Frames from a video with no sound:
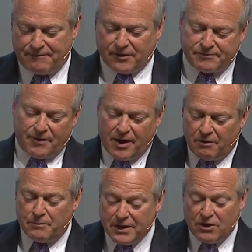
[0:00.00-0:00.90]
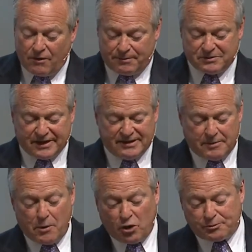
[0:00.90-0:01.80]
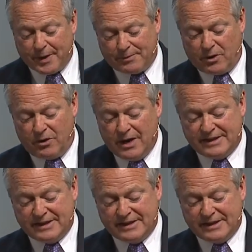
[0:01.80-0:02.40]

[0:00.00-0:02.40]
first of all, we know from studies that most people